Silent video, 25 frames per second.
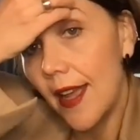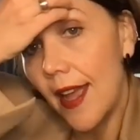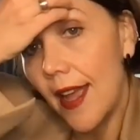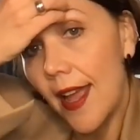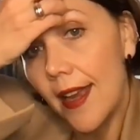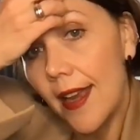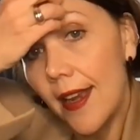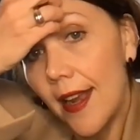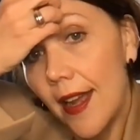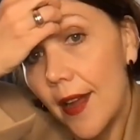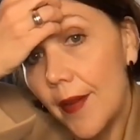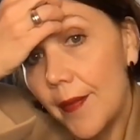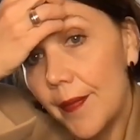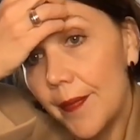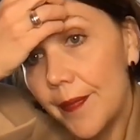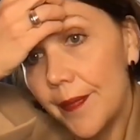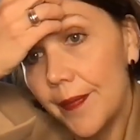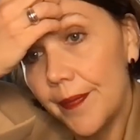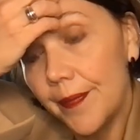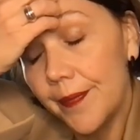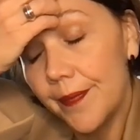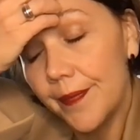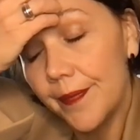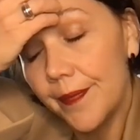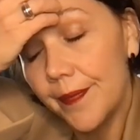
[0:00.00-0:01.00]

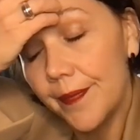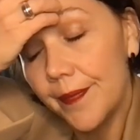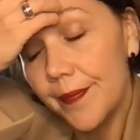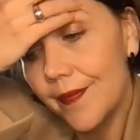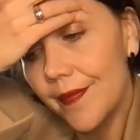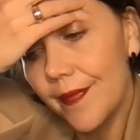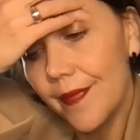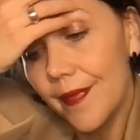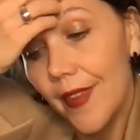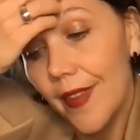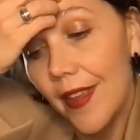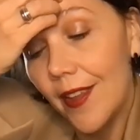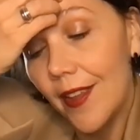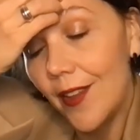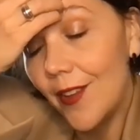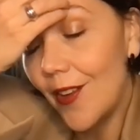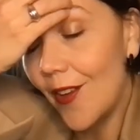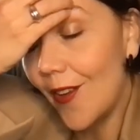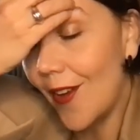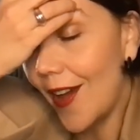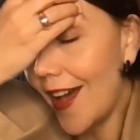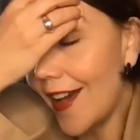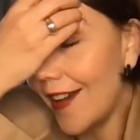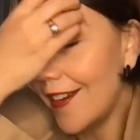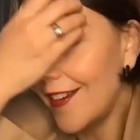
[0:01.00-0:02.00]
And, you
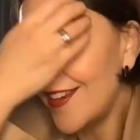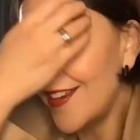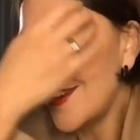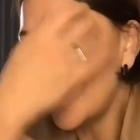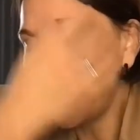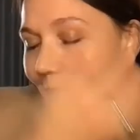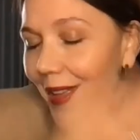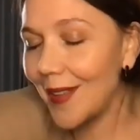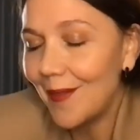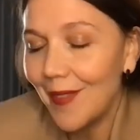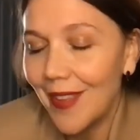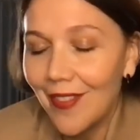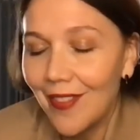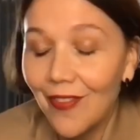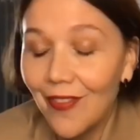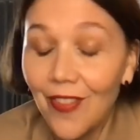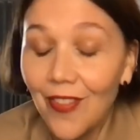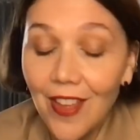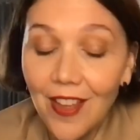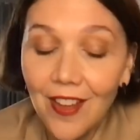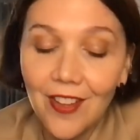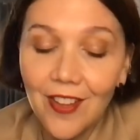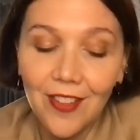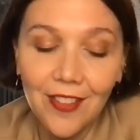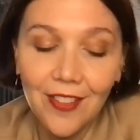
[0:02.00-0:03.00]
know, how did it make me
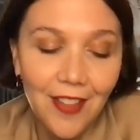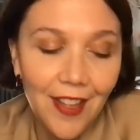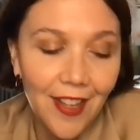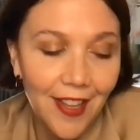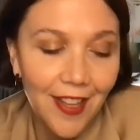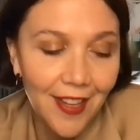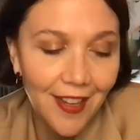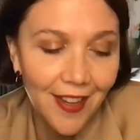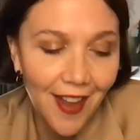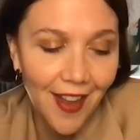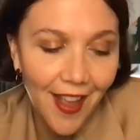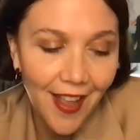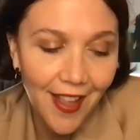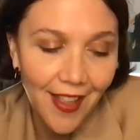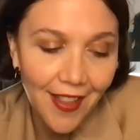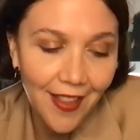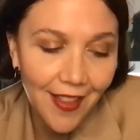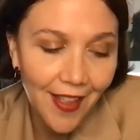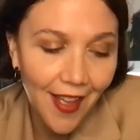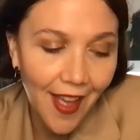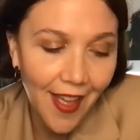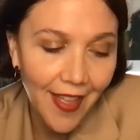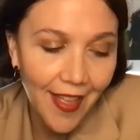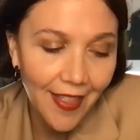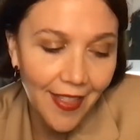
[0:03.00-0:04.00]
feel?
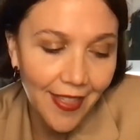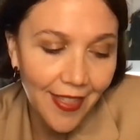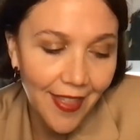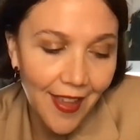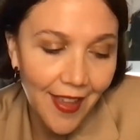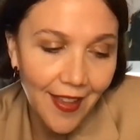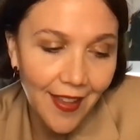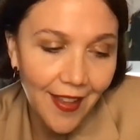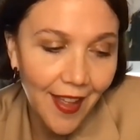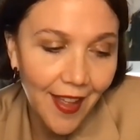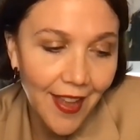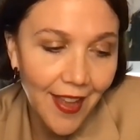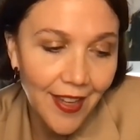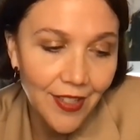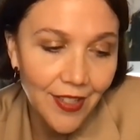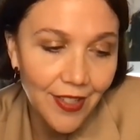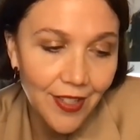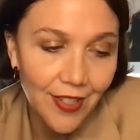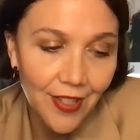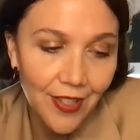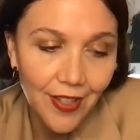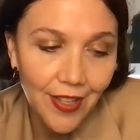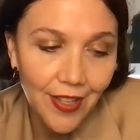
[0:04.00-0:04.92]
I think it